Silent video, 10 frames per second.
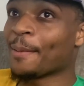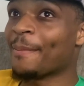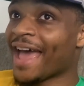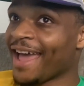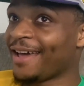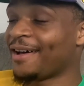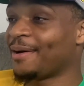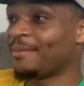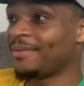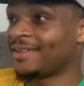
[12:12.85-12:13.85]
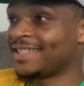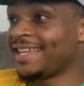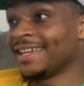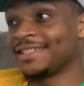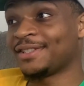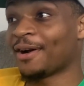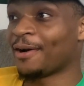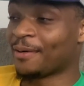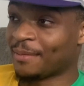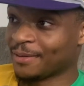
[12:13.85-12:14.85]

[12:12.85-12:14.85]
backup, because he could start on most